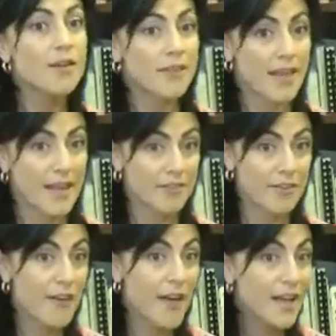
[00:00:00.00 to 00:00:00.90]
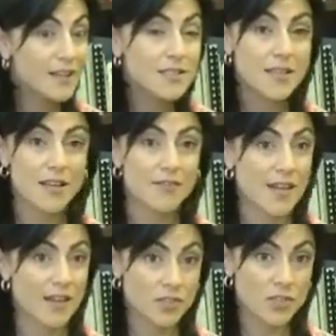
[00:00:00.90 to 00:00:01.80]
We have the facts, we
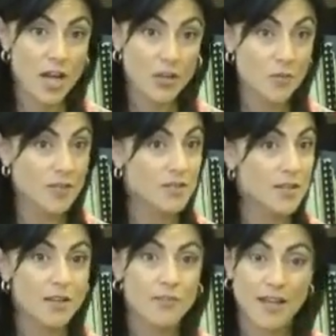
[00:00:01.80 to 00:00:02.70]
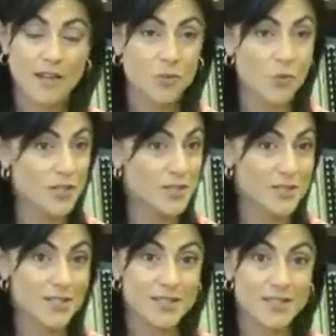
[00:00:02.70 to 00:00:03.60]
have the documents, we have the
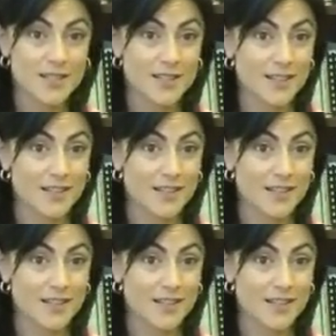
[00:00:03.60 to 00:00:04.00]
witnesses.